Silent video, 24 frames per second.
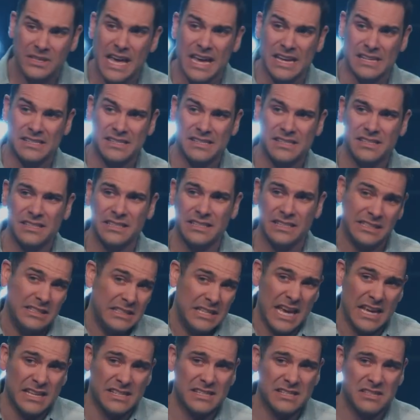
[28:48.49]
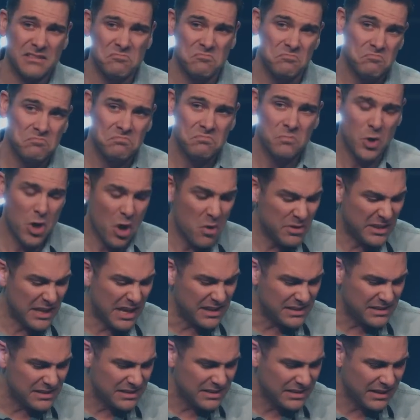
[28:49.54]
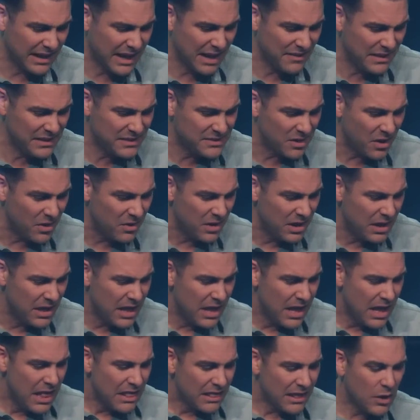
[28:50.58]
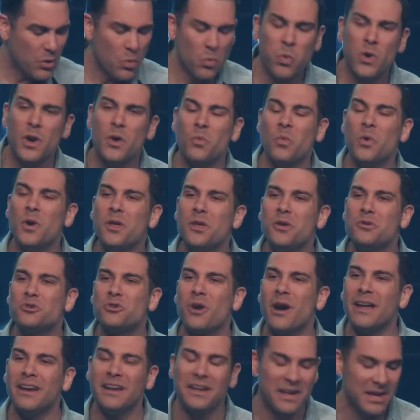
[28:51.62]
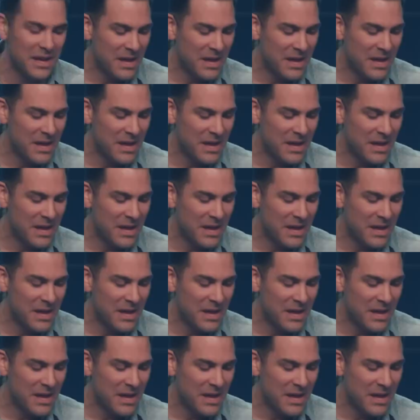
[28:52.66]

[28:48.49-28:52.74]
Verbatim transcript: yes, yes. We'll go with yes, like I think so. Like what are you trying